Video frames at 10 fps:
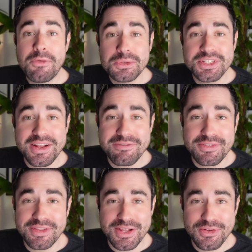14,
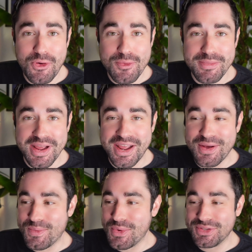15-year-old me
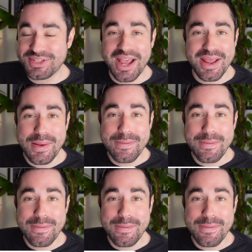was a